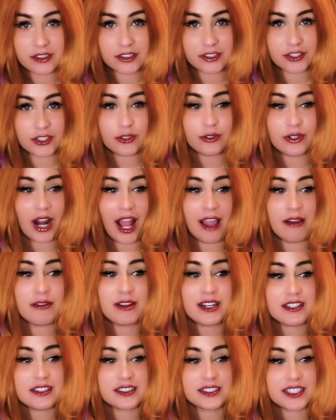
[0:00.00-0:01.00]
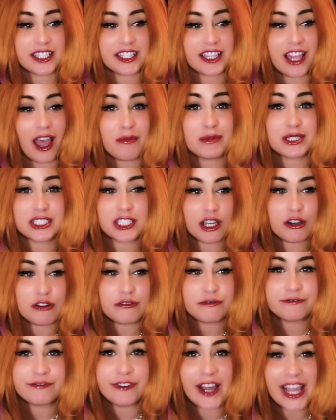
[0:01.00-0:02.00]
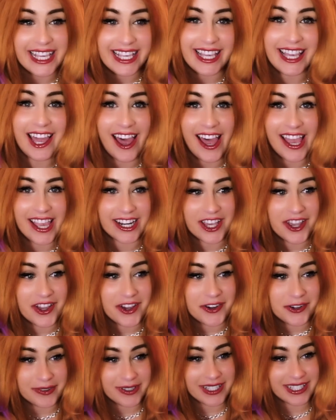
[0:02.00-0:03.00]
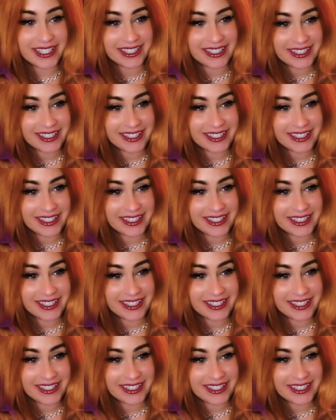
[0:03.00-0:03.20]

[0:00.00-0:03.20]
Dude, I want to see Yamato fight Kaido.